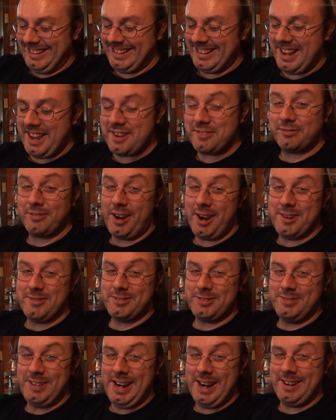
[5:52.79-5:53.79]
it had Ron
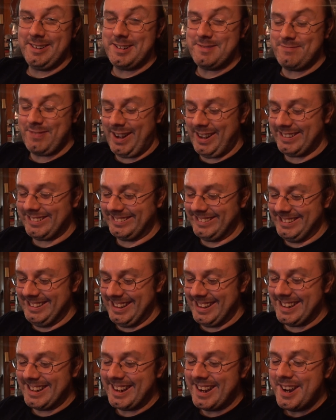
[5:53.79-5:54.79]
from Harry Potter in
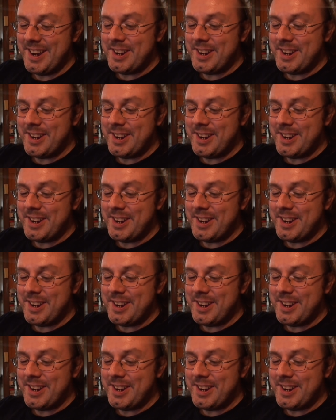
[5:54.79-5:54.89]
it,